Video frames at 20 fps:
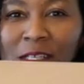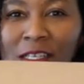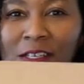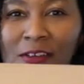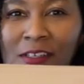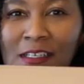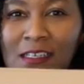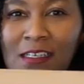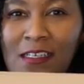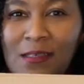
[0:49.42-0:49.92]
me know
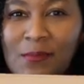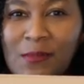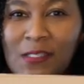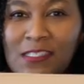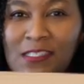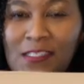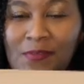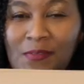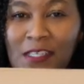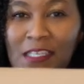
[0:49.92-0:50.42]
in the
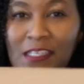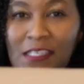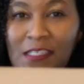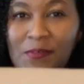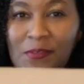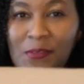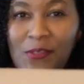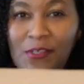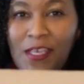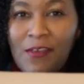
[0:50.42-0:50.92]
comments if any
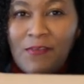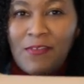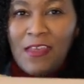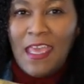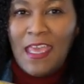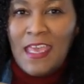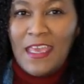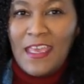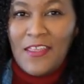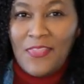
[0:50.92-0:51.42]
of you have
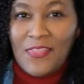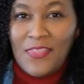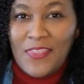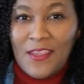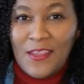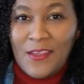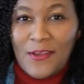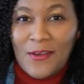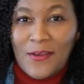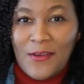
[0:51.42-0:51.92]
had
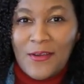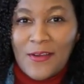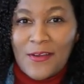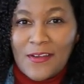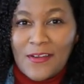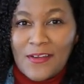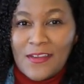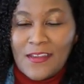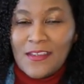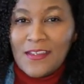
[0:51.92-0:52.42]

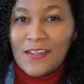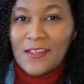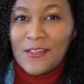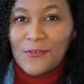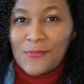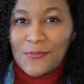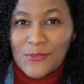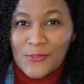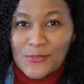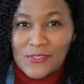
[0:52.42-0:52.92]
their
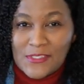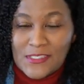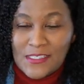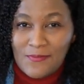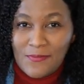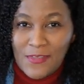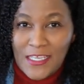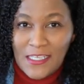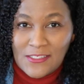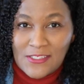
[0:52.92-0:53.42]
fruits
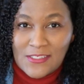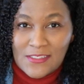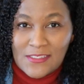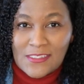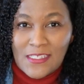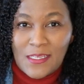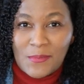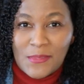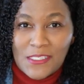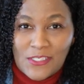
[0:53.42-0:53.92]
and veggies.
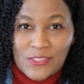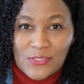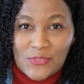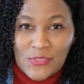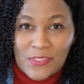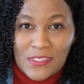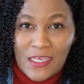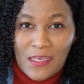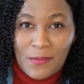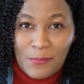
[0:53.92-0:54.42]
I'm going to
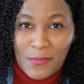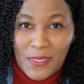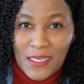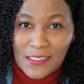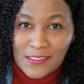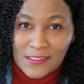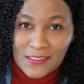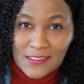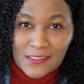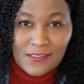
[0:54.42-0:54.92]
do an
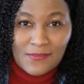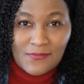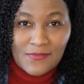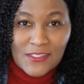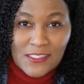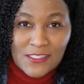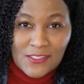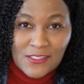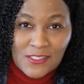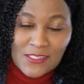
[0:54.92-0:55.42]
unboxing of
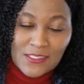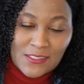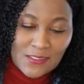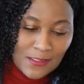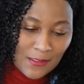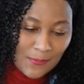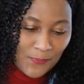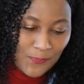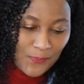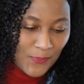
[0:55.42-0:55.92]
this
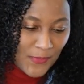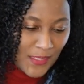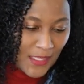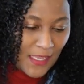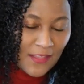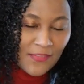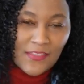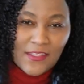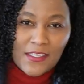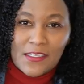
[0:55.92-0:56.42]

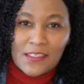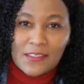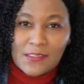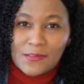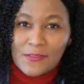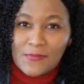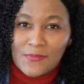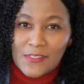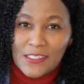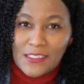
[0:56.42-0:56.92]
at the end of
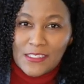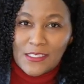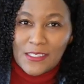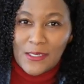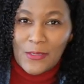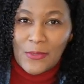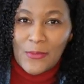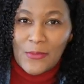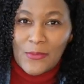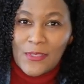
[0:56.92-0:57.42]
the
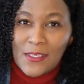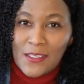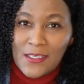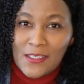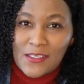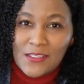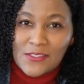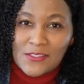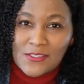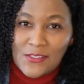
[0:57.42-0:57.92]
video
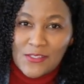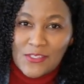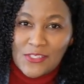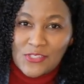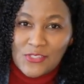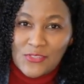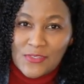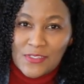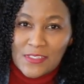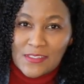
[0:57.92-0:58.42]
so
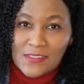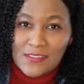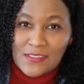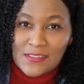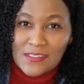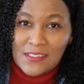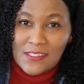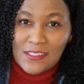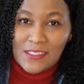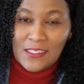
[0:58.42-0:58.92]
that you can
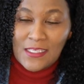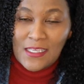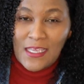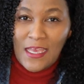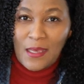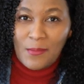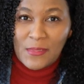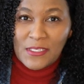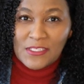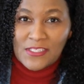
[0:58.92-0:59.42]
see
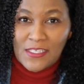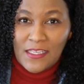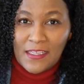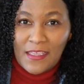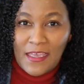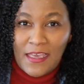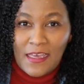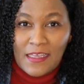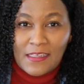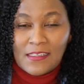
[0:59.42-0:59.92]
how much I
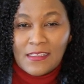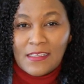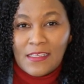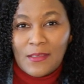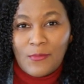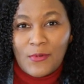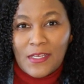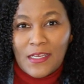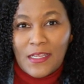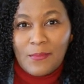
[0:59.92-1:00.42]
got
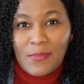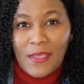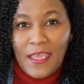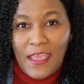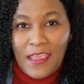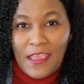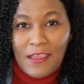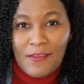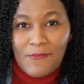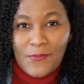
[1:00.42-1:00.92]
and what I
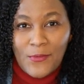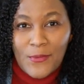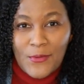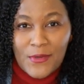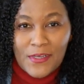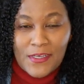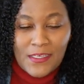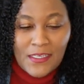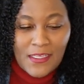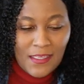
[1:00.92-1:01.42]
paid
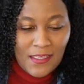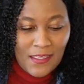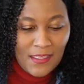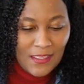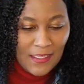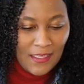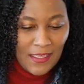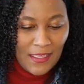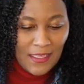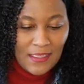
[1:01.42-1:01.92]
for it.
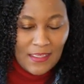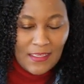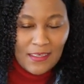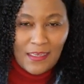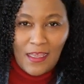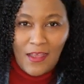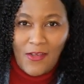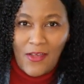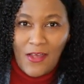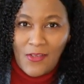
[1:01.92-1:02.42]
And
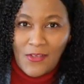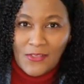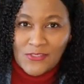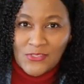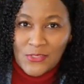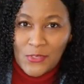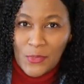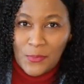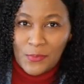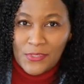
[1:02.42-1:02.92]
I'll
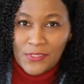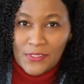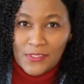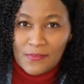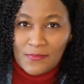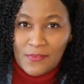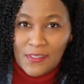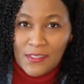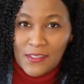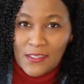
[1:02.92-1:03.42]
also
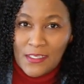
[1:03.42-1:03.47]
put